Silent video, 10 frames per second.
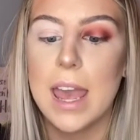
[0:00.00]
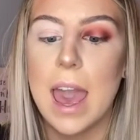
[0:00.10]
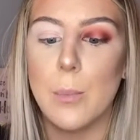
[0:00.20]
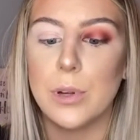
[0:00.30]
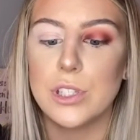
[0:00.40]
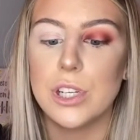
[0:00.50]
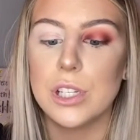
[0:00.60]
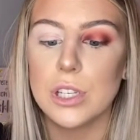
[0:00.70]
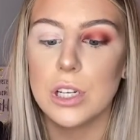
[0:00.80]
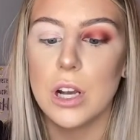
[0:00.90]
and we're
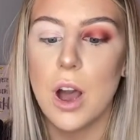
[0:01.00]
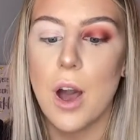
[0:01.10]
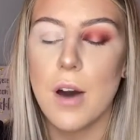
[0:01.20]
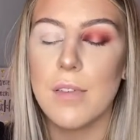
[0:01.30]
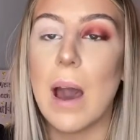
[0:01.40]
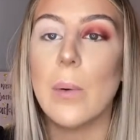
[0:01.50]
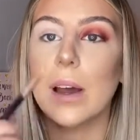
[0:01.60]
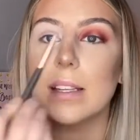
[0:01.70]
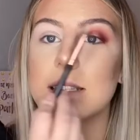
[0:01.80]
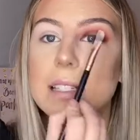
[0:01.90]
just going to carve out
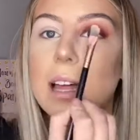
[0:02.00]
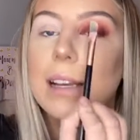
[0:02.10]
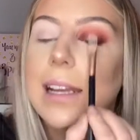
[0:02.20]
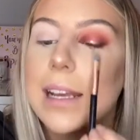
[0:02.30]
slightly